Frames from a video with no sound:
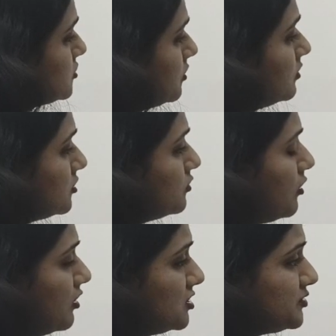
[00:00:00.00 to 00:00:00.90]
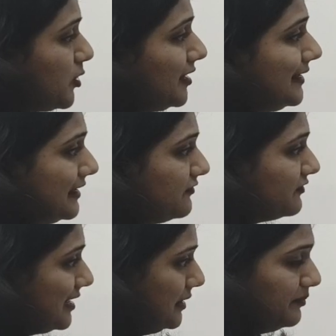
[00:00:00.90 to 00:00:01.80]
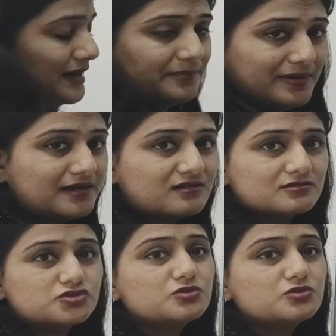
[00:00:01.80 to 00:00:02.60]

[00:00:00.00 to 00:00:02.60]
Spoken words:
So to corresponding IFSCA department.